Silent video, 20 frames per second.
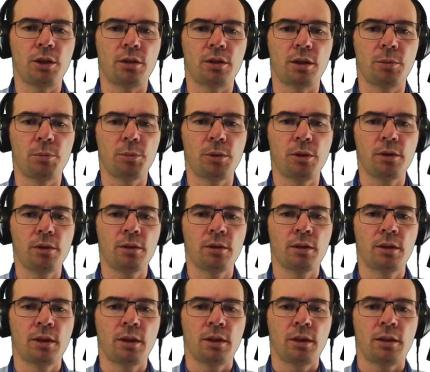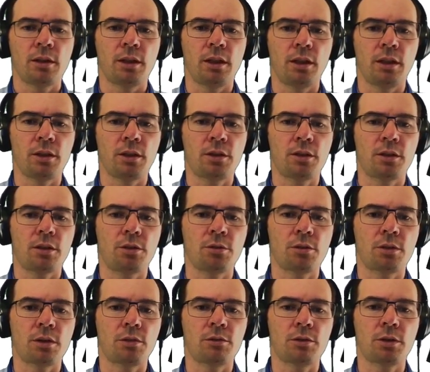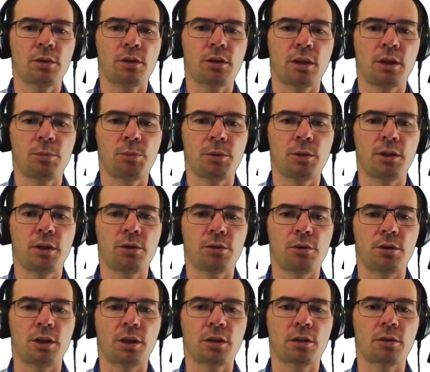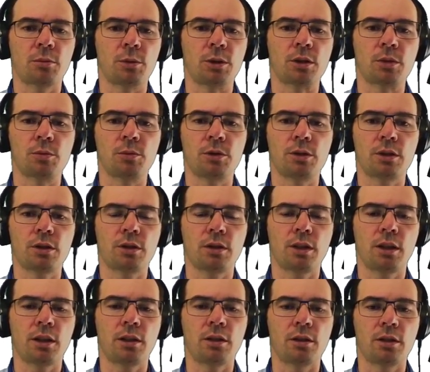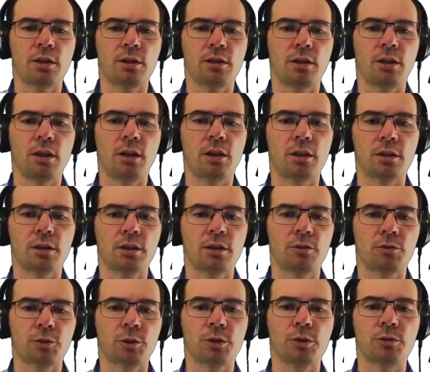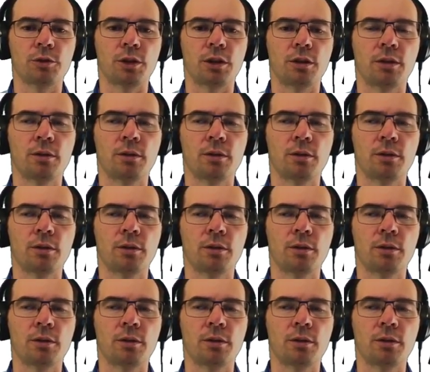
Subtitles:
tuple, and to convert tuple into arguments, we just add a star in front of it.